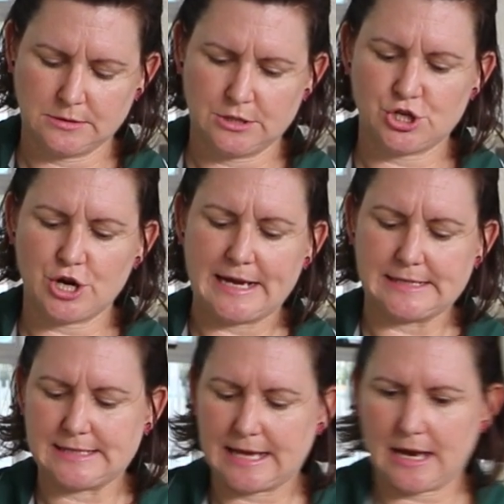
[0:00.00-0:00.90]
Don't
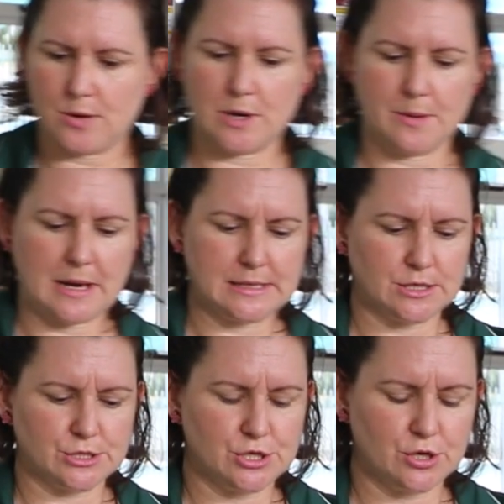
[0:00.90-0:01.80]
get scared when it makes
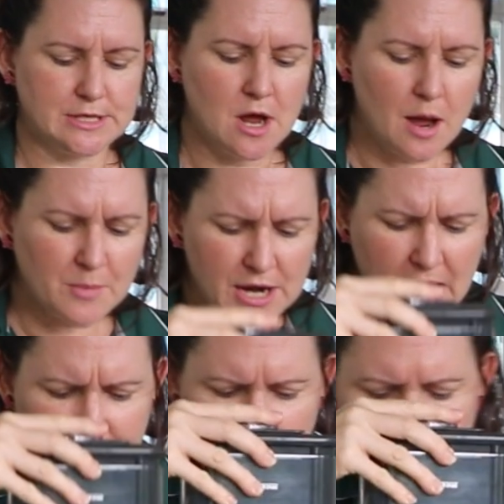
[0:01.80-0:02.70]
lots of noise. I'm going to
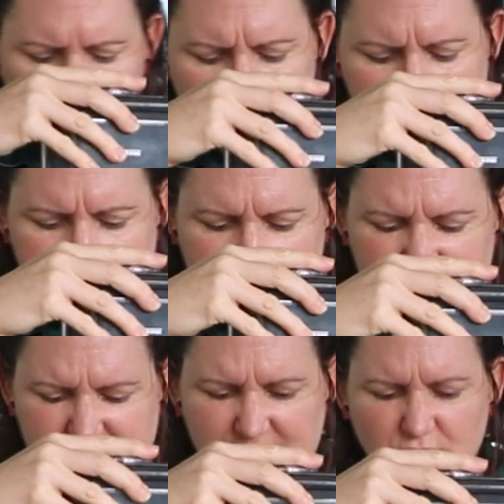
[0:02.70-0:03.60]
have a look and see
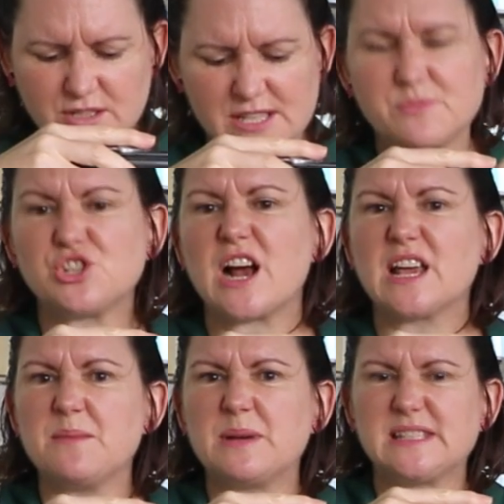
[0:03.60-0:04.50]
there's still some
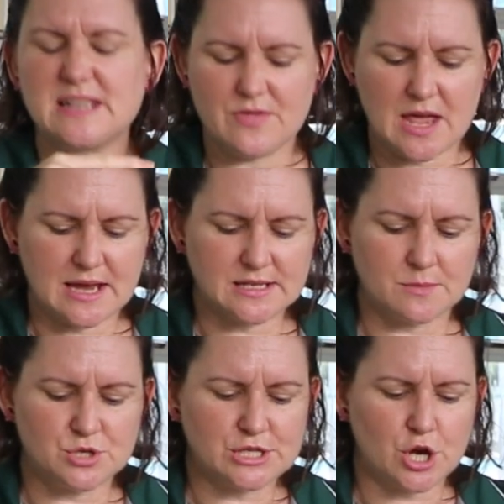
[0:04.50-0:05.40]
chunky bits in there, so
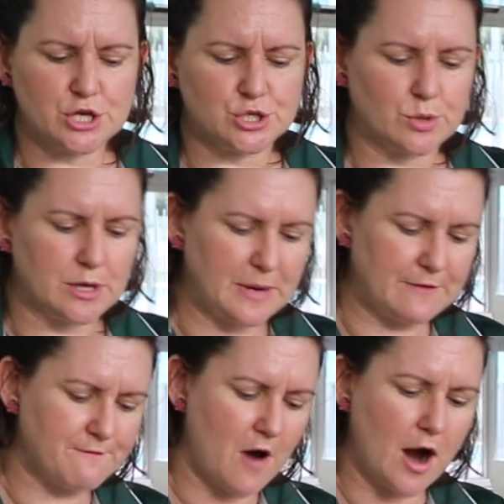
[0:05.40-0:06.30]
I'm just going to do it a bit
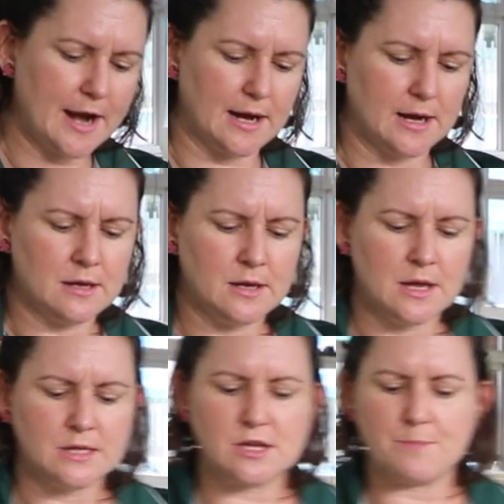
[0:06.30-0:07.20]
finer.
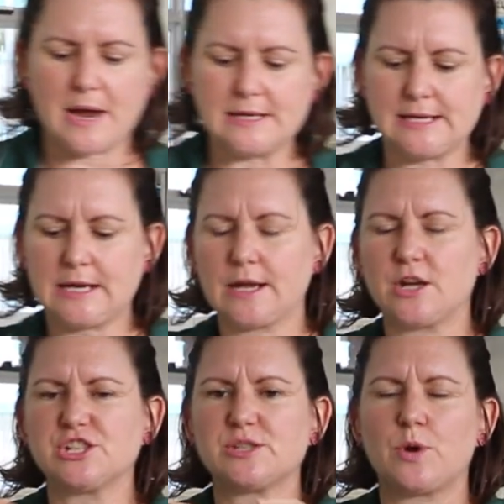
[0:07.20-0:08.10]
So basically
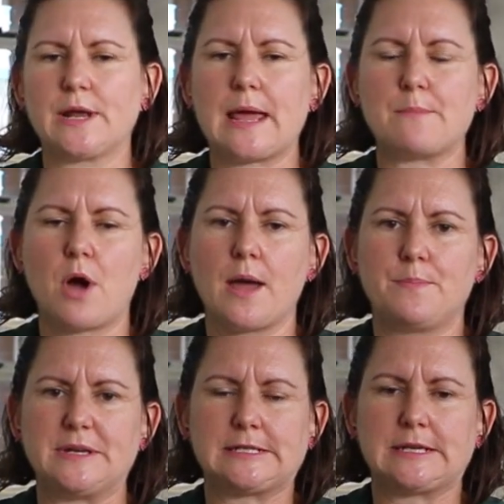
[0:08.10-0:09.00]
I just want to get my
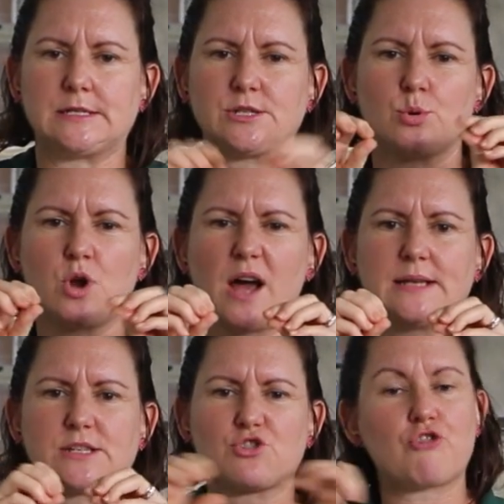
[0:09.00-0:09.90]
biscuits to a
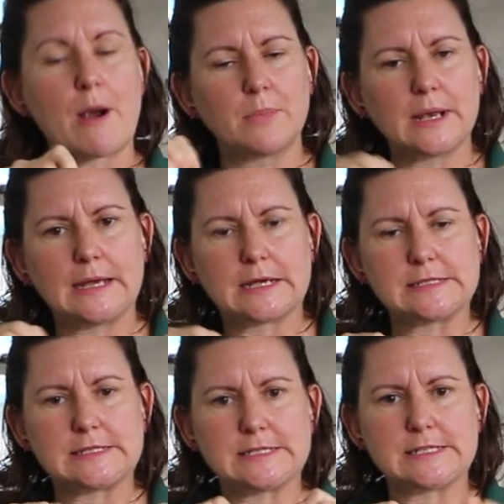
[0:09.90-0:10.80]
nice crumbly
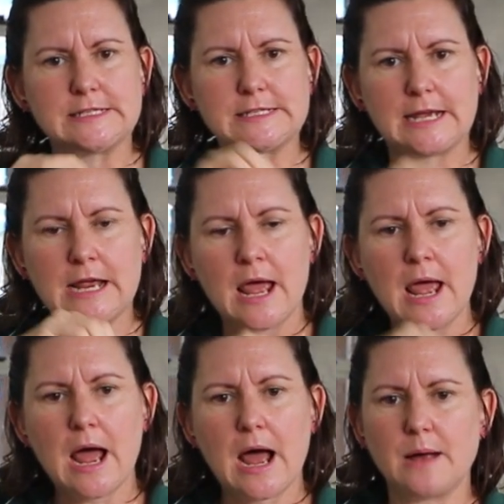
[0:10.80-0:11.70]
consistency,
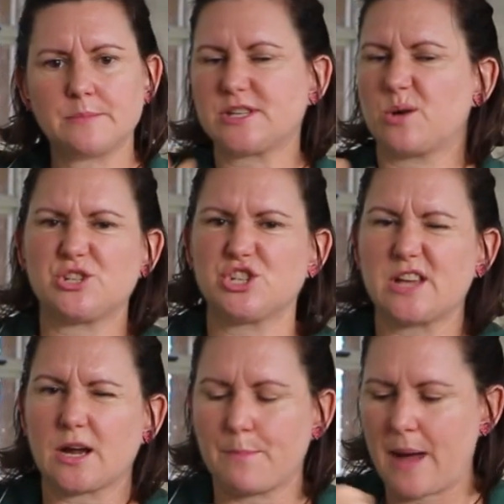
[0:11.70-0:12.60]
so it's just
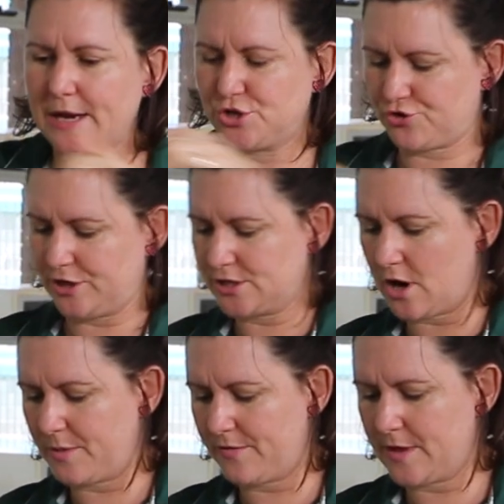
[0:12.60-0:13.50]
like a pastry
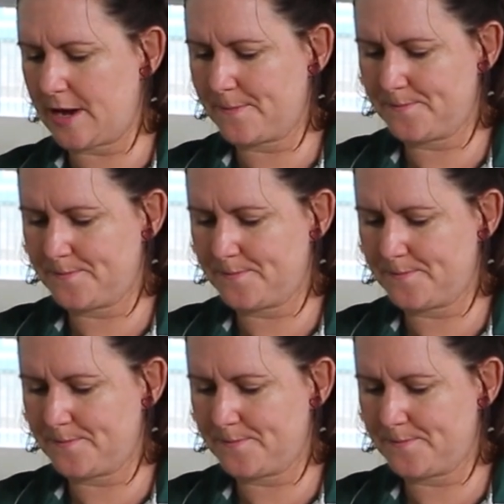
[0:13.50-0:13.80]
type of thing.